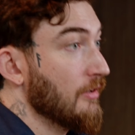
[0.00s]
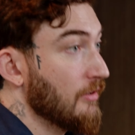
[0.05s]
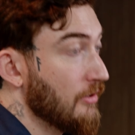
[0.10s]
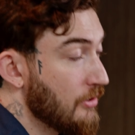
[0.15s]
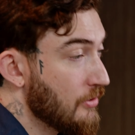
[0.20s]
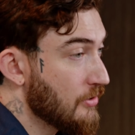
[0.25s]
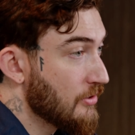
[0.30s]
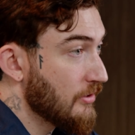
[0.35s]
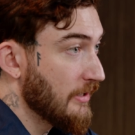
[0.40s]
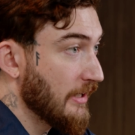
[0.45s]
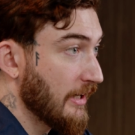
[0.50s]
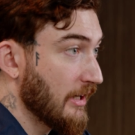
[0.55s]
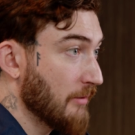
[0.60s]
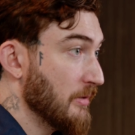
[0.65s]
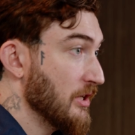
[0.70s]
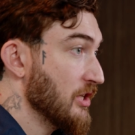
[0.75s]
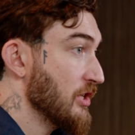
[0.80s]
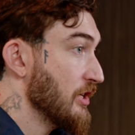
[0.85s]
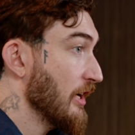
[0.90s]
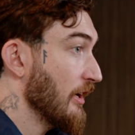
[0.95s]
Usually it can
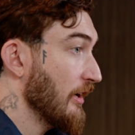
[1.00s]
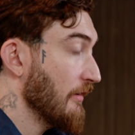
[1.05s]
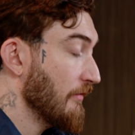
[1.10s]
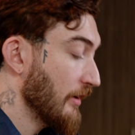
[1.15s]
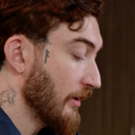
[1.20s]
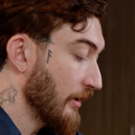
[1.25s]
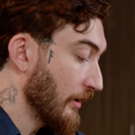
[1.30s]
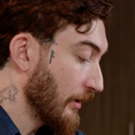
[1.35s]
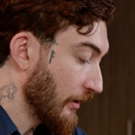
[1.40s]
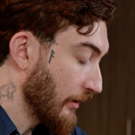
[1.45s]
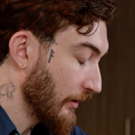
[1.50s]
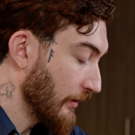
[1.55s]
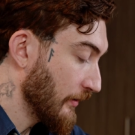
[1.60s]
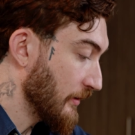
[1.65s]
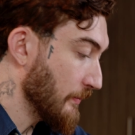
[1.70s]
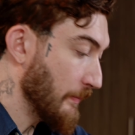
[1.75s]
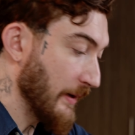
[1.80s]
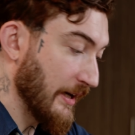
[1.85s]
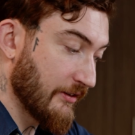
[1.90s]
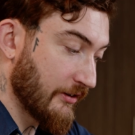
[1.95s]
be sherry vinegar,
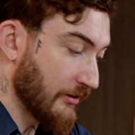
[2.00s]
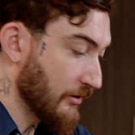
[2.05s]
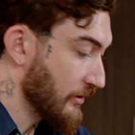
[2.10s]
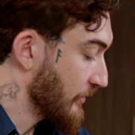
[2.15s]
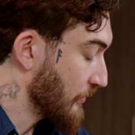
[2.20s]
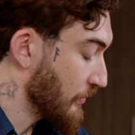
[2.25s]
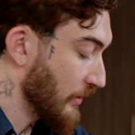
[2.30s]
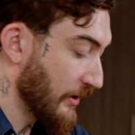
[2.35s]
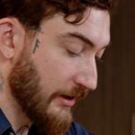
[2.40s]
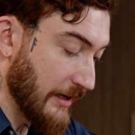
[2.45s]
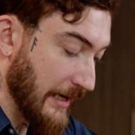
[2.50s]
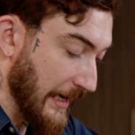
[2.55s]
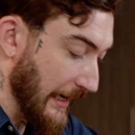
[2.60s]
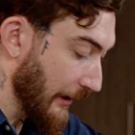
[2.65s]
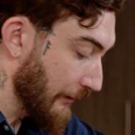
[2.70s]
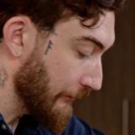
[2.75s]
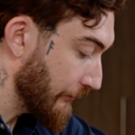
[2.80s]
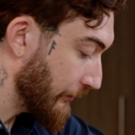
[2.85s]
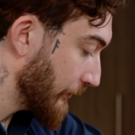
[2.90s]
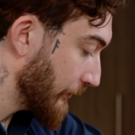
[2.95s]
depends on just what you have.